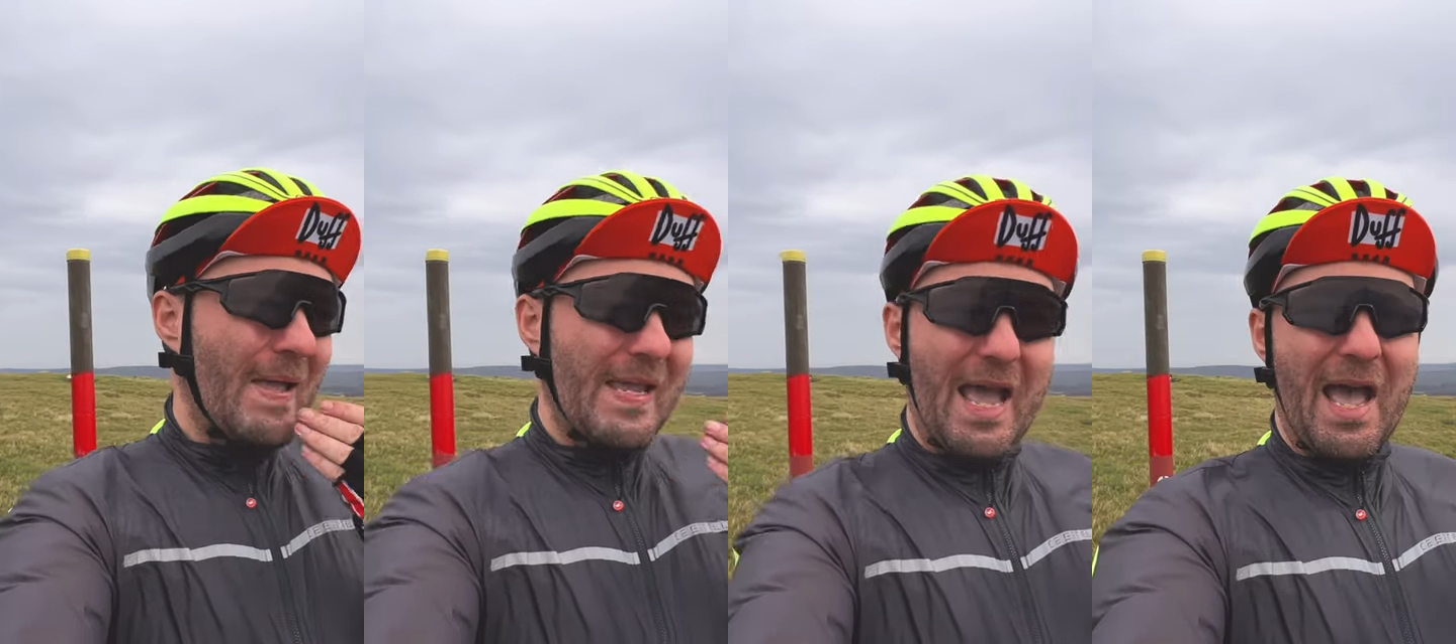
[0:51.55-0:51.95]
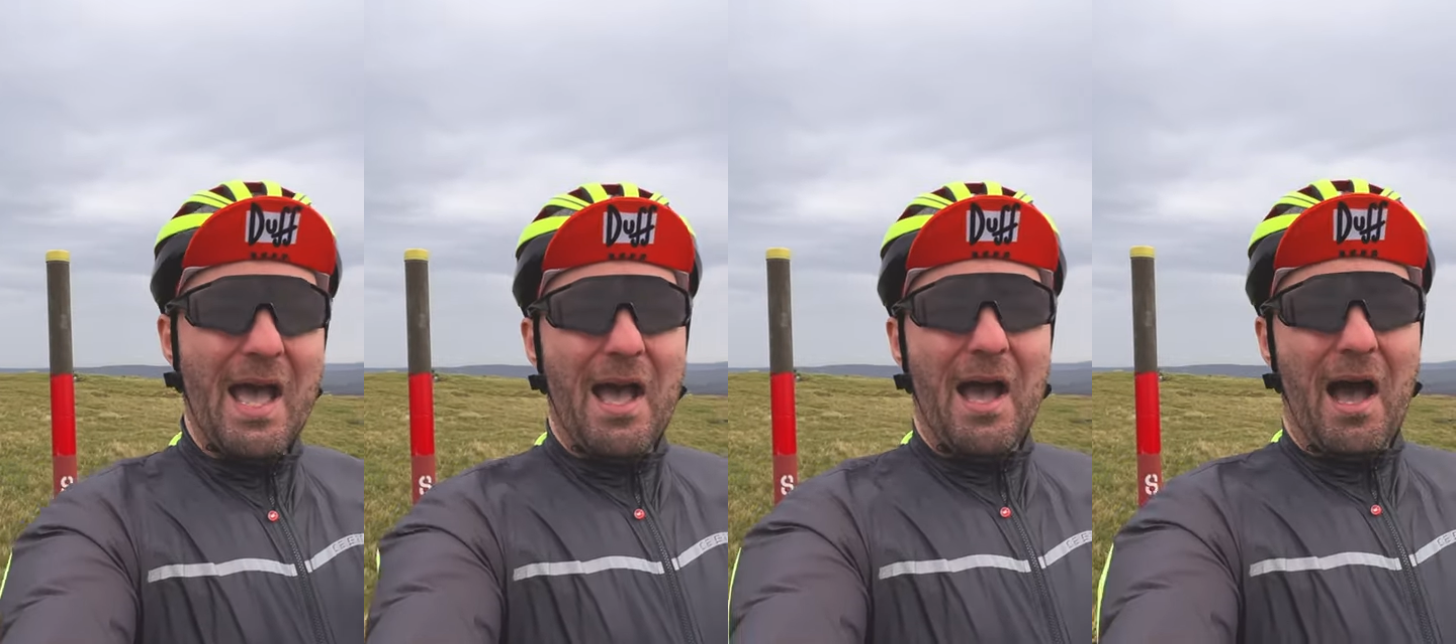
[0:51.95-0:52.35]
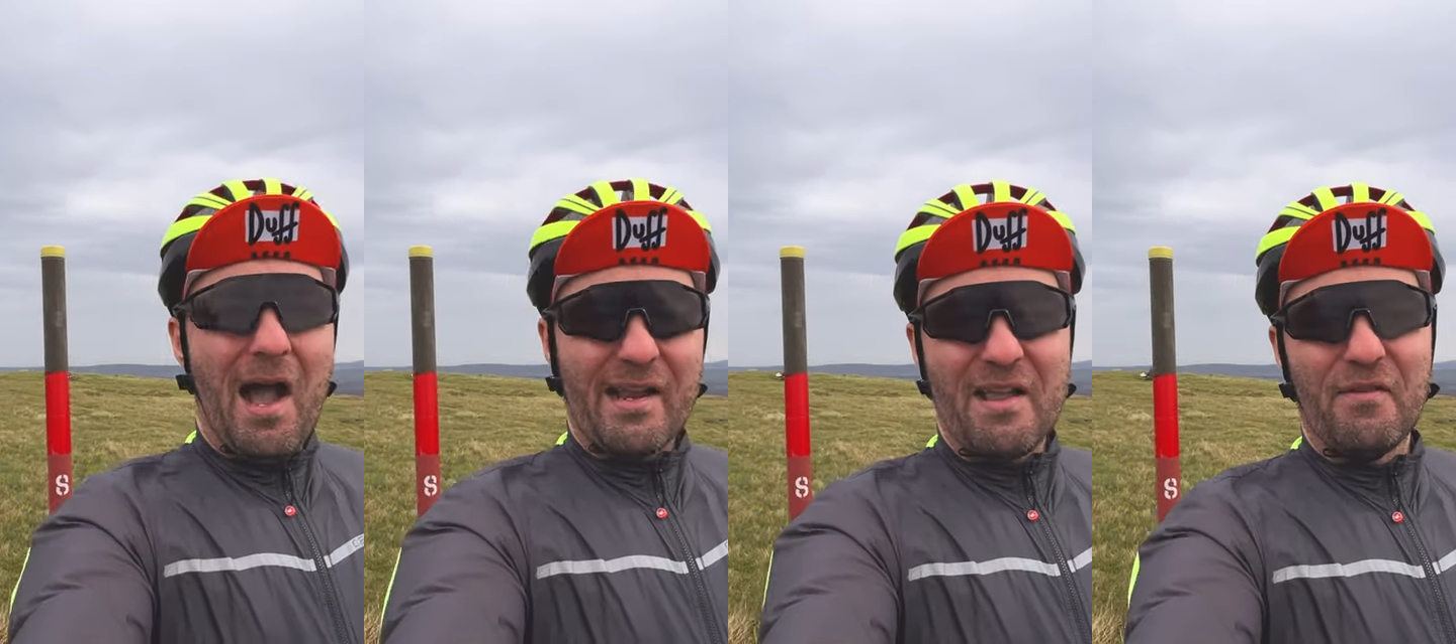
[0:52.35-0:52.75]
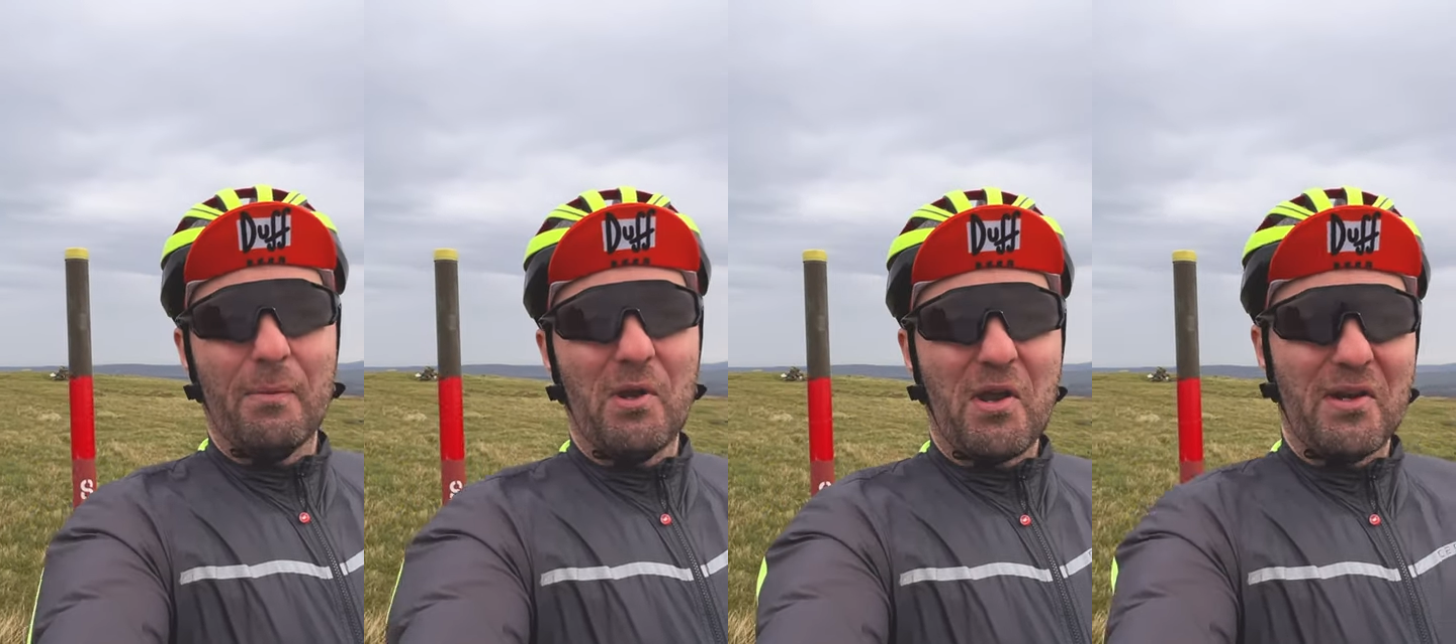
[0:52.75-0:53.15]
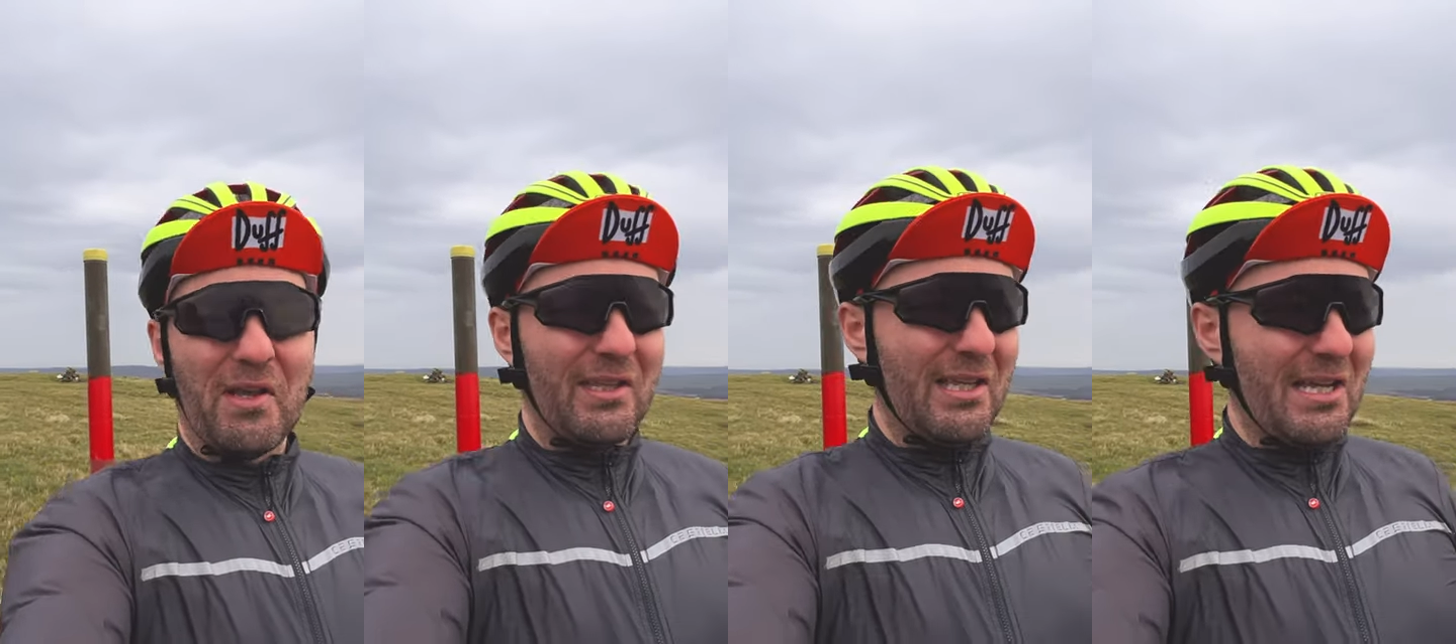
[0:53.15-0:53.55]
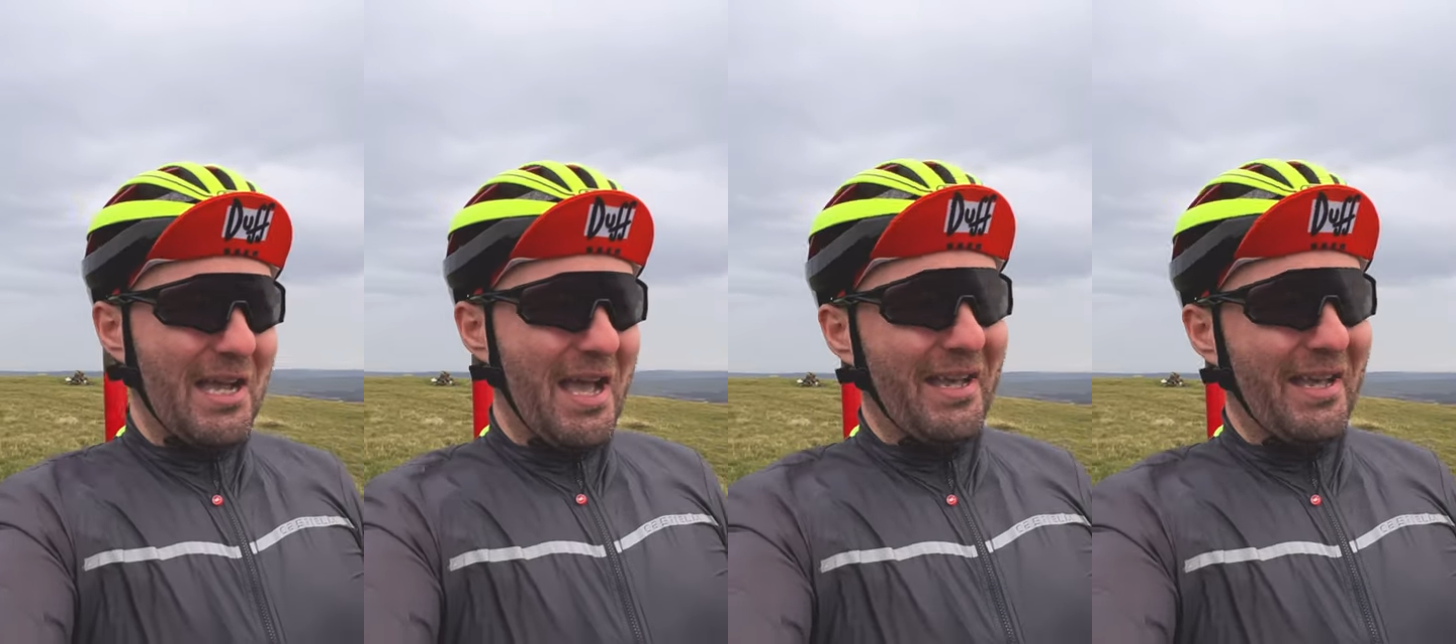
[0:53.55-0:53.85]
Yeah, I gave up looking at the...